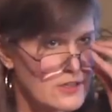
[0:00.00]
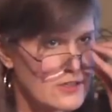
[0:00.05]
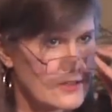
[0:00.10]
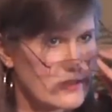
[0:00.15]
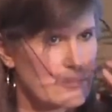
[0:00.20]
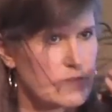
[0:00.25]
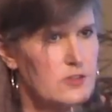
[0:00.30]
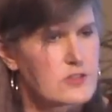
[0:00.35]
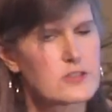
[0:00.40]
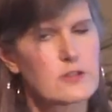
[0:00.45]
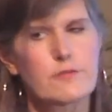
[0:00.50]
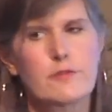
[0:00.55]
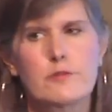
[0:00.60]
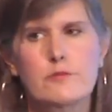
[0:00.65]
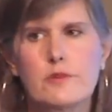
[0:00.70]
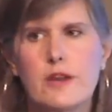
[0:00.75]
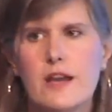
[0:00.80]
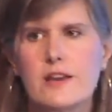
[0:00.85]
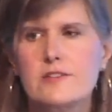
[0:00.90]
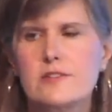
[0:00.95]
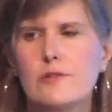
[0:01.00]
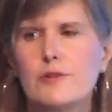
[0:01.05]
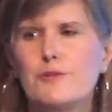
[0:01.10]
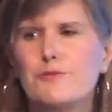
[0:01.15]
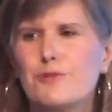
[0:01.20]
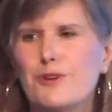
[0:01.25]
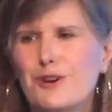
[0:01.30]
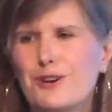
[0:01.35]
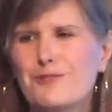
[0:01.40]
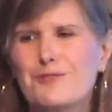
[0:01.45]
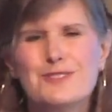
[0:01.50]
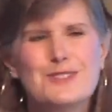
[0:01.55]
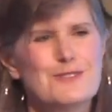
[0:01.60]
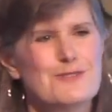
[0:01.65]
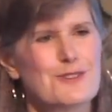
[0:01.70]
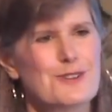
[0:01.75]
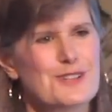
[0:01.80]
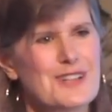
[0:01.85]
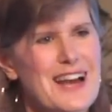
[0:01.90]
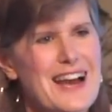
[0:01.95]
There's different regs that would work for
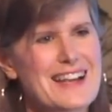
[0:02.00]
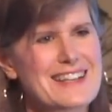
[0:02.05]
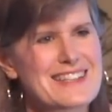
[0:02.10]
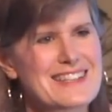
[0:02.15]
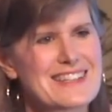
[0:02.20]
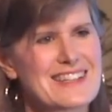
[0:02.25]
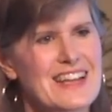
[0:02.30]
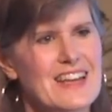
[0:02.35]
different classes,